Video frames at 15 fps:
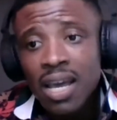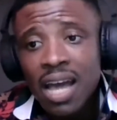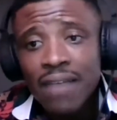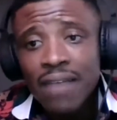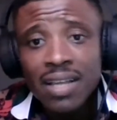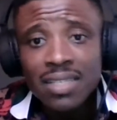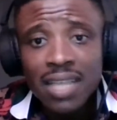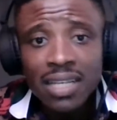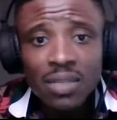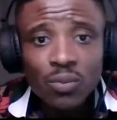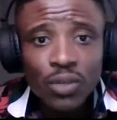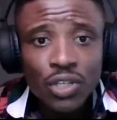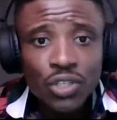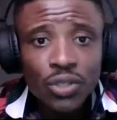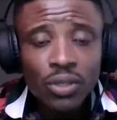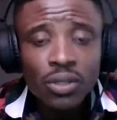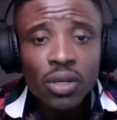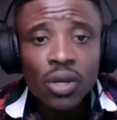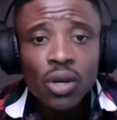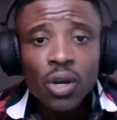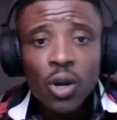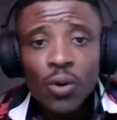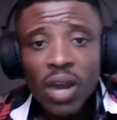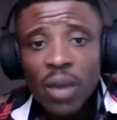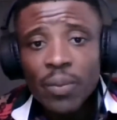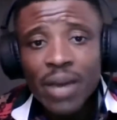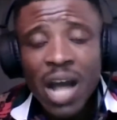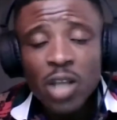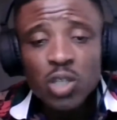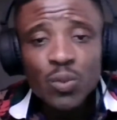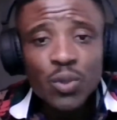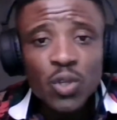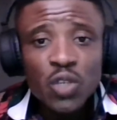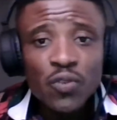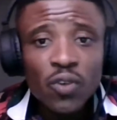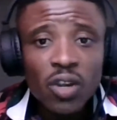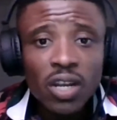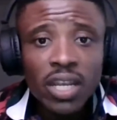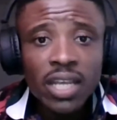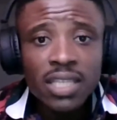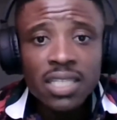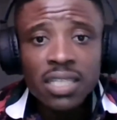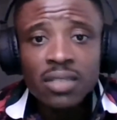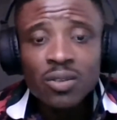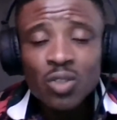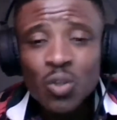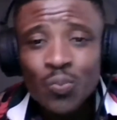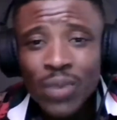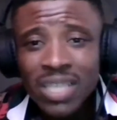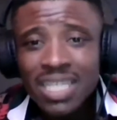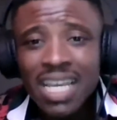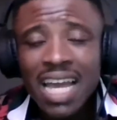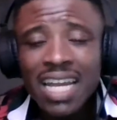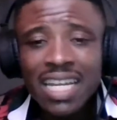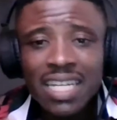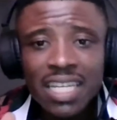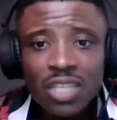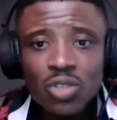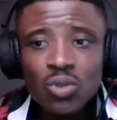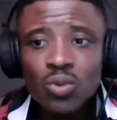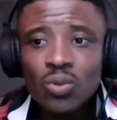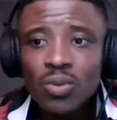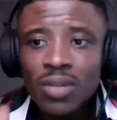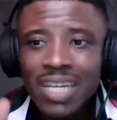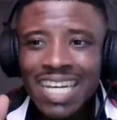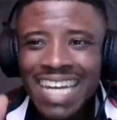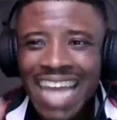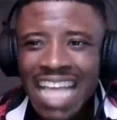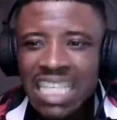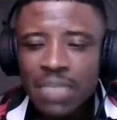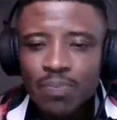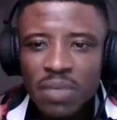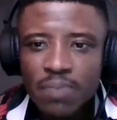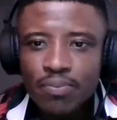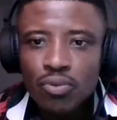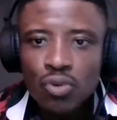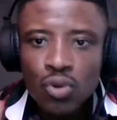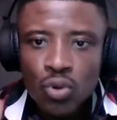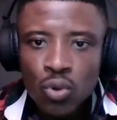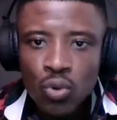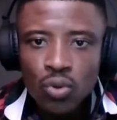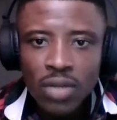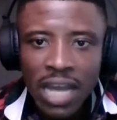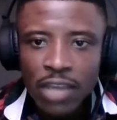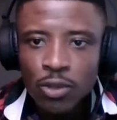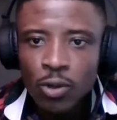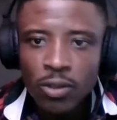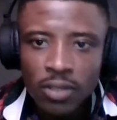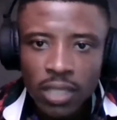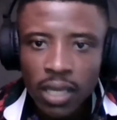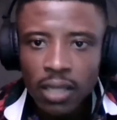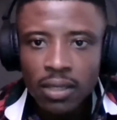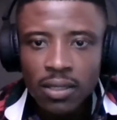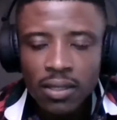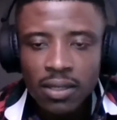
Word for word: I've answered the question. All right, how to be useful on LinkedIn? You basically need to let people know that you're there.